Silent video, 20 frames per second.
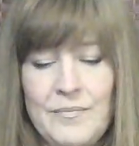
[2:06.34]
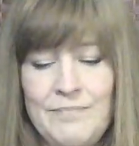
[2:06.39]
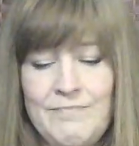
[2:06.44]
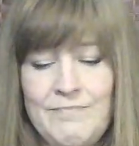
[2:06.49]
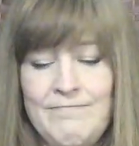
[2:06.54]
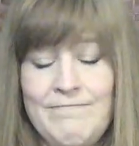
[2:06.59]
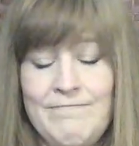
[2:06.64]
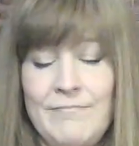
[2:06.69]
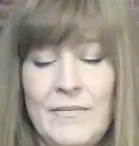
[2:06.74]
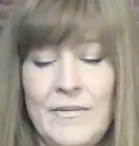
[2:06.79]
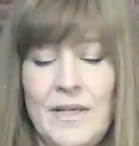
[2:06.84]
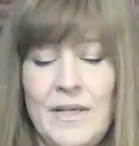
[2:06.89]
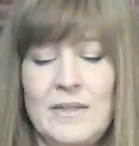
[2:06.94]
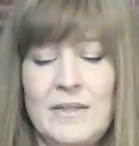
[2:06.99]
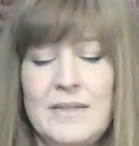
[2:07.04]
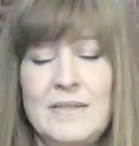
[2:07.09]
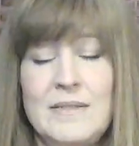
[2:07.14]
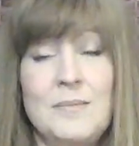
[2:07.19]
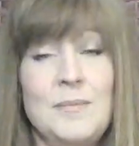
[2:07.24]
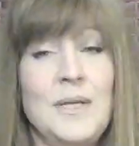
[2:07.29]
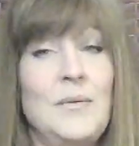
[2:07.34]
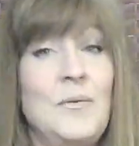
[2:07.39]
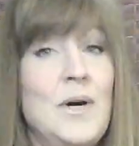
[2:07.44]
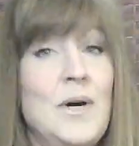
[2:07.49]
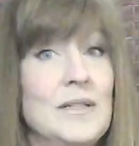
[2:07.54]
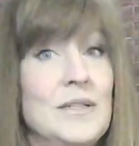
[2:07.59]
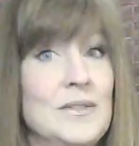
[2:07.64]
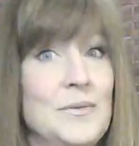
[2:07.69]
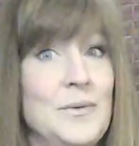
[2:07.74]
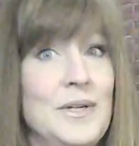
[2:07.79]
Mm, somebody
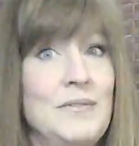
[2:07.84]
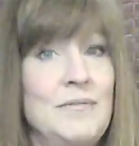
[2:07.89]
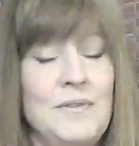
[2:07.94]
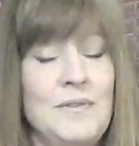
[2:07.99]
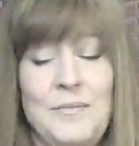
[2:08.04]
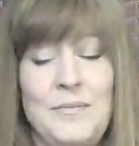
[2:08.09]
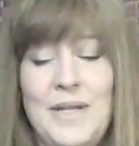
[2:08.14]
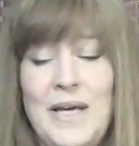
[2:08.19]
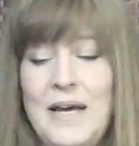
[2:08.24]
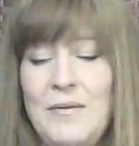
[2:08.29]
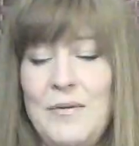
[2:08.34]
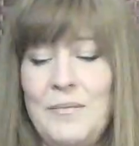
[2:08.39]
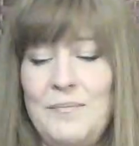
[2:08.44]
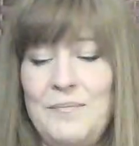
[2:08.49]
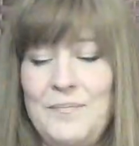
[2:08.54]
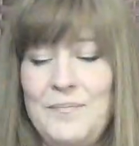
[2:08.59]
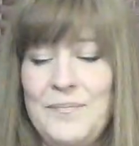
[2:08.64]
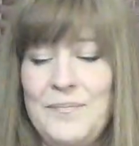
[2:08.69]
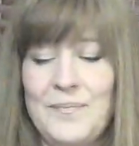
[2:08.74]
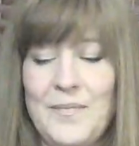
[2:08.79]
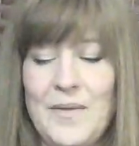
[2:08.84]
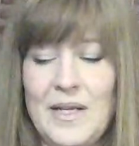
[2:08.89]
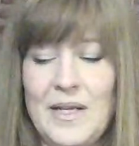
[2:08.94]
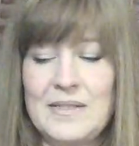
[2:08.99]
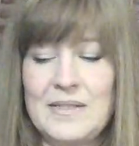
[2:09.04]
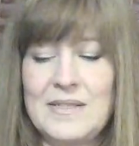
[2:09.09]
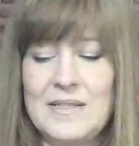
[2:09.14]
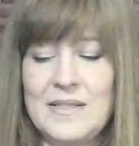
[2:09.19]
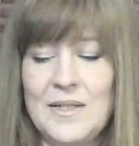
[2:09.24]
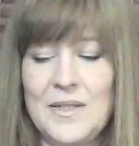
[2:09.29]
walked away from that.
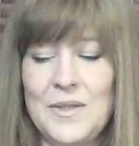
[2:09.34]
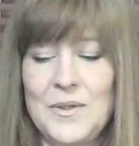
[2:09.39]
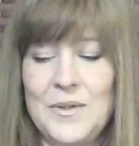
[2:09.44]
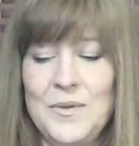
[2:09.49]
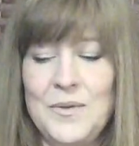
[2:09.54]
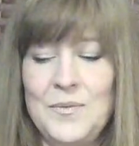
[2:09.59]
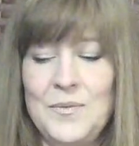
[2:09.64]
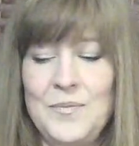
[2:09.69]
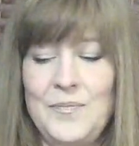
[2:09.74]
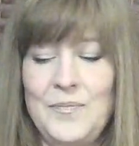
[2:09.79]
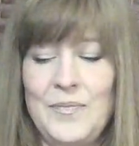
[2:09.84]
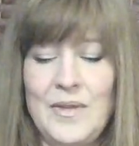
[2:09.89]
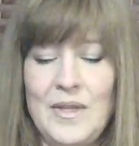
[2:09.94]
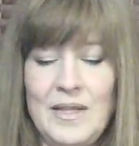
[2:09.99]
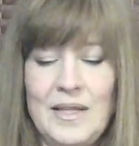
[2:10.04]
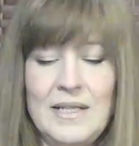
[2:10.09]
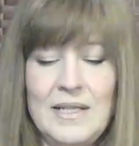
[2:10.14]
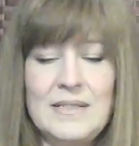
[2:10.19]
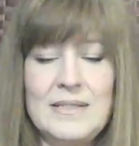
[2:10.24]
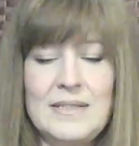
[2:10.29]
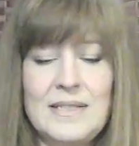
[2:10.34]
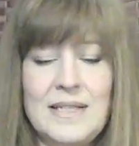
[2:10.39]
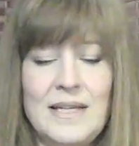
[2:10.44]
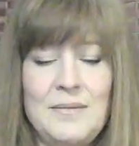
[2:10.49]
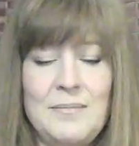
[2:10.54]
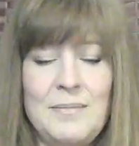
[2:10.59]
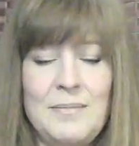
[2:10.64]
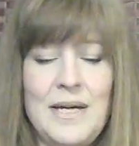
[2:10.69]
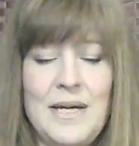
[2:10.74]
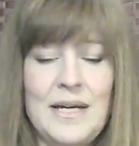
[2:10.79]
So let's
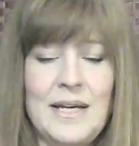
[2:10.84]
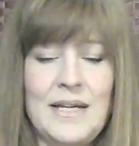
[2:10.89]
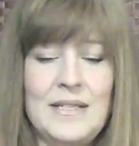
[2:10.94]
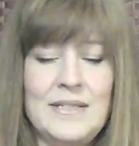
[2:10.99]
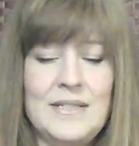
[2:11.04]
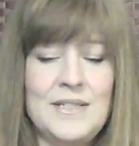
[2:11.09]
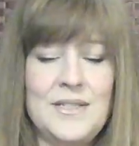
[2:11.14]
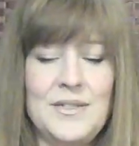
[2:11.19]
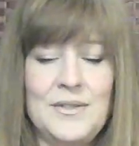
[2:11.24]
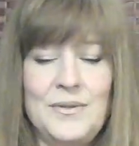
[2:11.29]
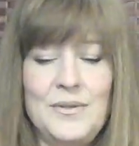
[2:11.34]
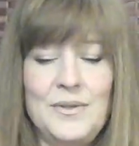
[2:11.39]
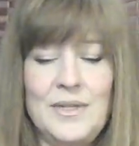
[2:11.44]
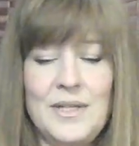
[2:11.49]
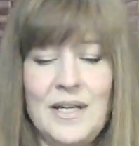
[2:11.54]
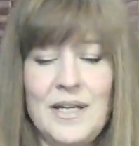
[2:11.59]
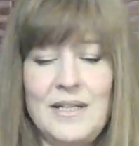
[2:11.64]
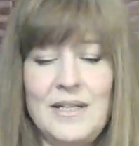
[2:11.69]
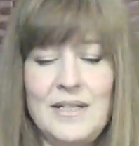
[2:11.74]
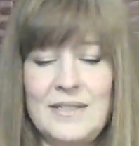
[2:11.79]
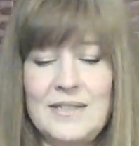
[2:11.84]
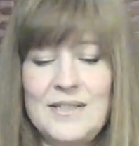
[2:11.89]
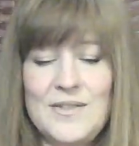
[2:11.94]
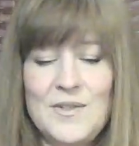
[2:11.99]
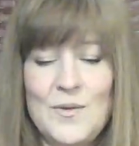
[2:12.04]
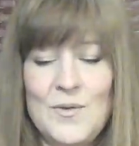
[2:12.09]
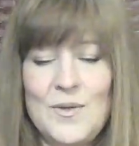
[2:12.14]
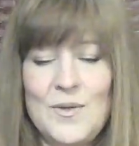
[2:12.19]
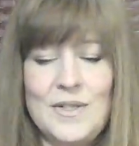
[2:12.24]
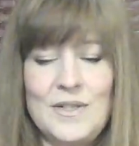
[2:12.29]
get back into the King of
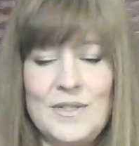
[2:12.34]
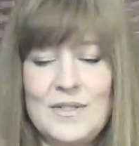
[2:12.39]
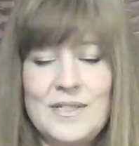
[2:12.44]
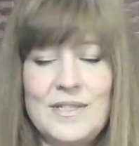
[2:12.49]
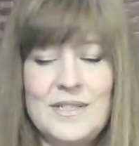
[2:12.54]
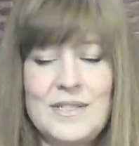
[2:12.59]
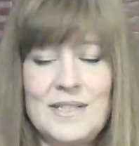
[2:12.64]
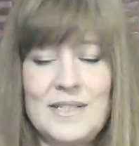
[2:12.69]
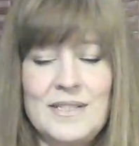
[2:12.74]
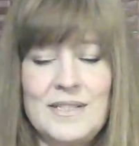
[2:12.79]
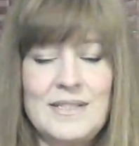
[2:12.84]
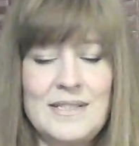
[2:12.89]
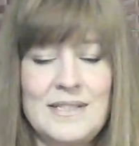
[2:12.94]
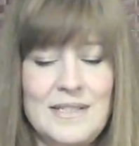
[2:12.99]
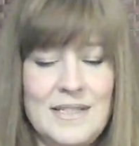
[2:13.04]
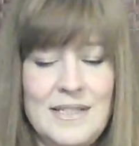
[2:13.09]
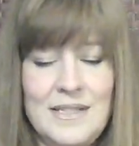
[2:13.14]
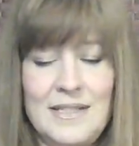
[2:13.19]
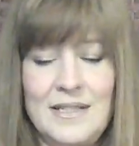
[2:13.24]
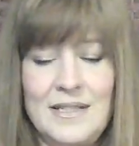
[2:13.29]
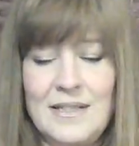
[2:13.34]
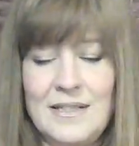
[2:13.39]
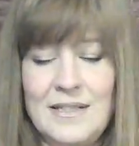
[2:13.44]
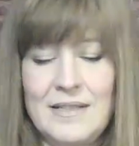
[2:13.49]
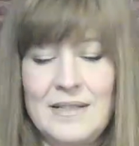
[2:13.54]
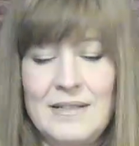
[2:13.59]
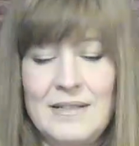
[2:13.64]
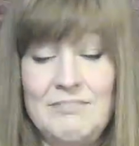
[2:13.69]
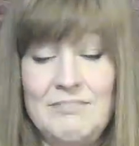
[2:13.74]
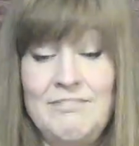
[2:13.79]
Swords. Let's see.
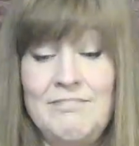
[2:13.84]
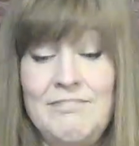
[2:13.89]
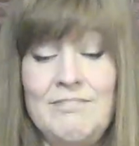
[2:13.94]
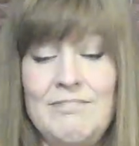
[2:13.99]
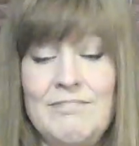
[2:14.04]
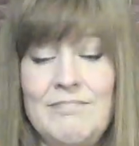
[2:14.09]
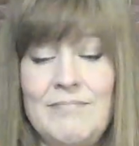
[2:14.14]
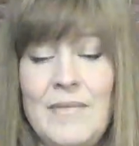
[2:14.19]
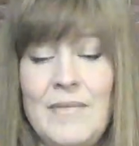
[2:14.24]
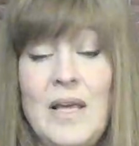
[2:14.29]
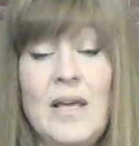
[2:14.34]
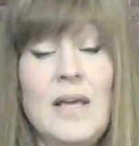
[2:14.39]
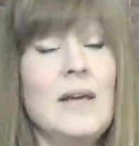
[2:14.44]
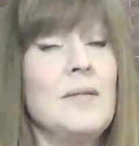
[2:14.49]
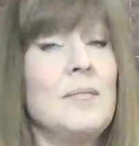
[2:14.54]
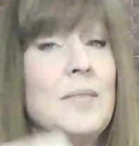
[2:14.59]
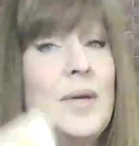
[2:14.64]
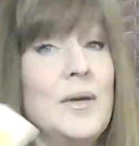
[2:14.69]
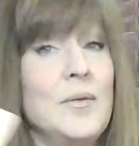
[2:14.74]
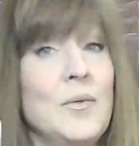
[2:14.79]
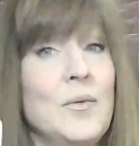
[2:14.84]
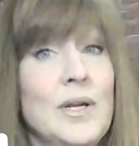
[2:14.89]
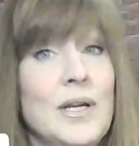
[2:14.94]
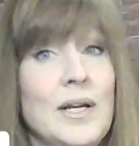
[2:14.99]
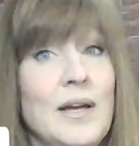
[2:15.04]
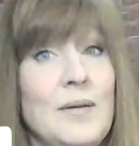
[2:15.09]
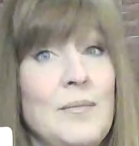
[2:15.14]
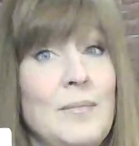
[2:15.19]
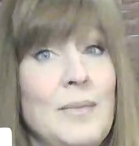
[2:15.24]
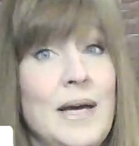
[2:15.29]
Mm, may want
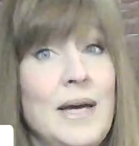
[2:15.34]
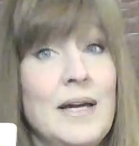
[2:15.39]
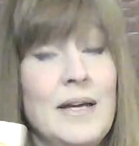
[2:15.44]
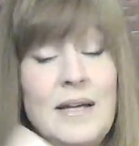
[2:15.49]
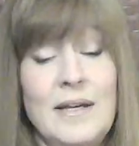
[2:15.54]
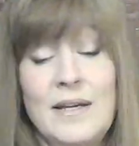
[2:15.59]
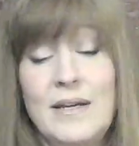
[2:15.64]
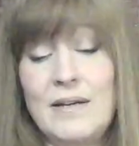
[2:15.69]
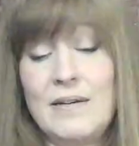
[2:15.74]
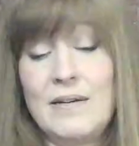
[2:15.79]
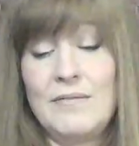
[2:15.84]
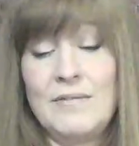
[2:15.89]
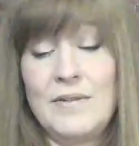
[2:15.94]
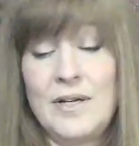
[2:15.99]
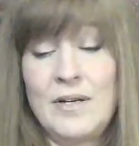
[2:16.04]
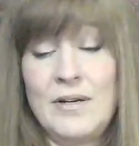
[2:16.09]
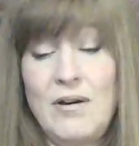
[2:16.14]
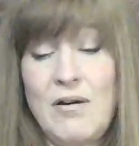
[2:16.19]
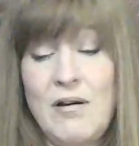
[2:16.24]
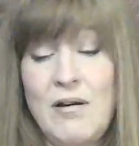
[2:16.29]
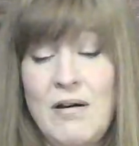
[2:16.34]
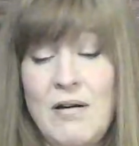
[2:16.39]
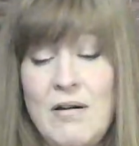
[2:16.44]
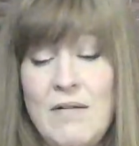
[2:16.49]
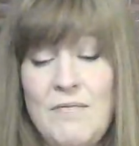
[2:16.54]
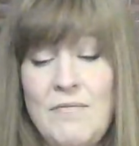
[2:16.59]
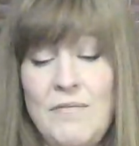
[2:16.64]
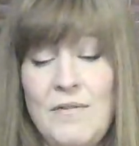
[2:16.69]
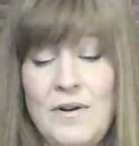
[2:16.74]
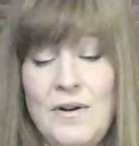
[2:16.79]
to come back and give an
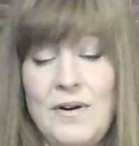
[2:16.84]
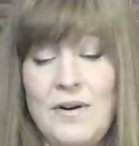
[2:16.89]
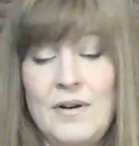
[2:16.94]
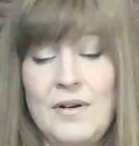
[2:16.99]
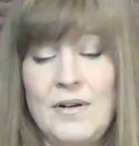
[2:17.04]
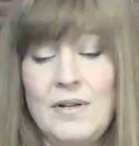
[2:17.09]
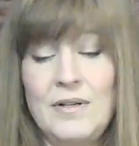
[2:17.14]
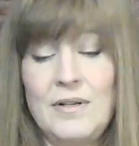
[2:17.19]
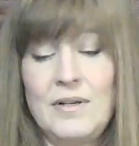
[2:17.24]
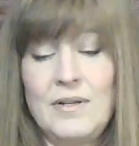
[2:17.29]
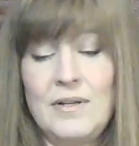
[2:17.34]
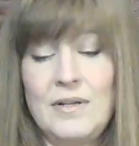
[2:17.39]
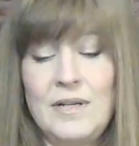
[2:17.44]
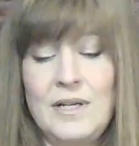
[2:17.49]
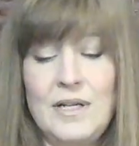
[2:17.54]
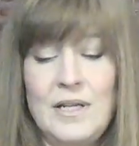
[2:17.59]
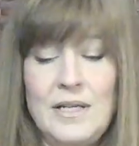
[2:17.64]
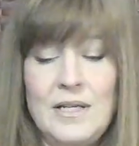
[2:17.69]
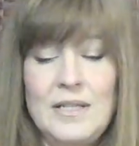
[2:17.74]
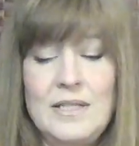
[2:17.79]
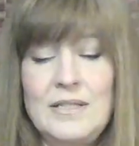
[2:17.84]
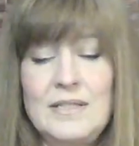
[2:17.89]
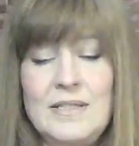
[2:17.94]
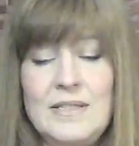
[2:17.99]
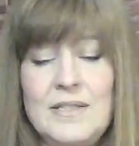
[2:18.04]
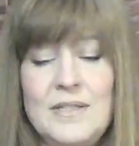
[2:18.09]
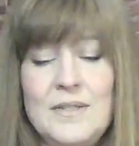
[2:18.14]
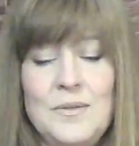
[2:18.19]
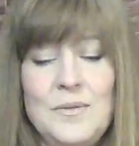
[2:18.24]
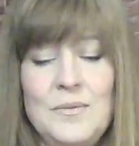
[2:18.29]
offer.
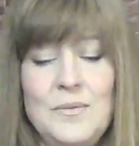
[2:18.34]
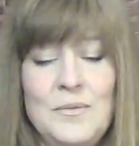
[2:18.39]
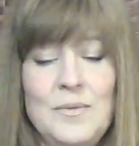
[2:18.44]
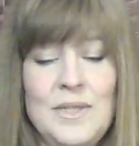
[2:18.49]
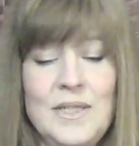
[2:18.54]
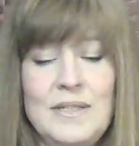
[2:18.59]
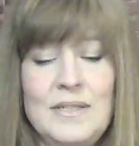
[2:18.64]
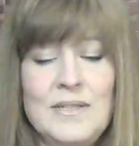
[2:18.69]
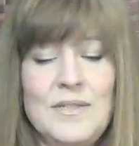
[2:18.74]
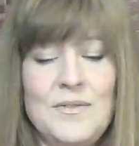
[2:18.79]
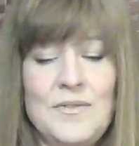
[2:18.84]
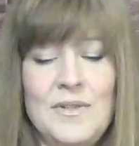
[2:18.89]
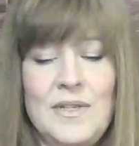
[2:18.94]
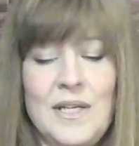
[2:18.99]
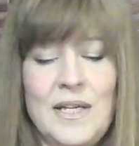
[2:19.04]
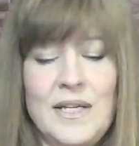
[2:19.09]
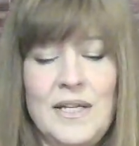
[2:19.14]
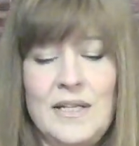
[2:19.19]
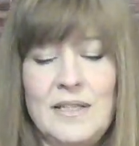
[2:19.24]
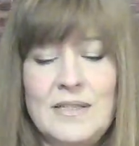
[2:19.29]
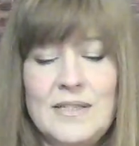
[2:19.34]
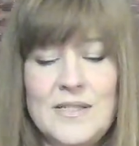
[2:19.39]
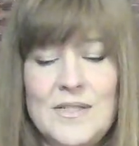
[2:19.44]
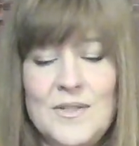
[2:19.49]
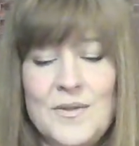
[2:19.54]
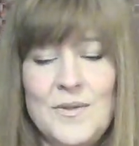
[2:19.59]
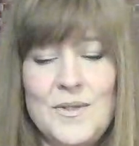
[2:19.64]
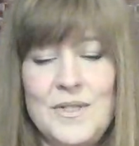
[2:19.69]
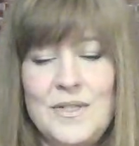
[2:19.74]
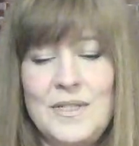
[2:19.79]
So what else for the King of
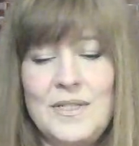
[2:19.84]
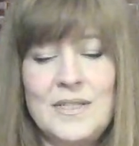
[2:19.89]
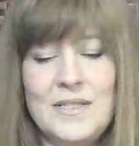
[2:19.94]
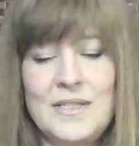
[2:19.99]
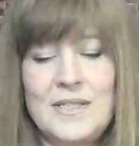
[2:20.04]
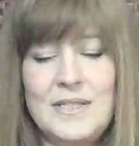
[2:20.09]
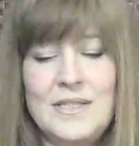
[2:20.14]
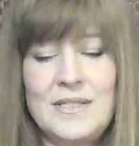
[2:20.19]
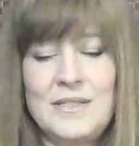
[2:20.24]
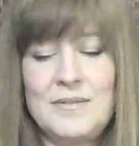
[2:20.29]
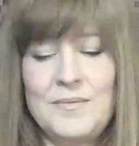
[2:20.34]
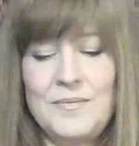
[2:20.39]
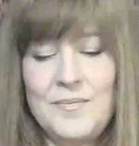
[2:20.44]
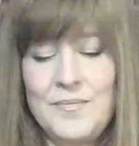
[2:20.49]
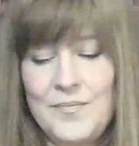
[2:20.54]
Swords?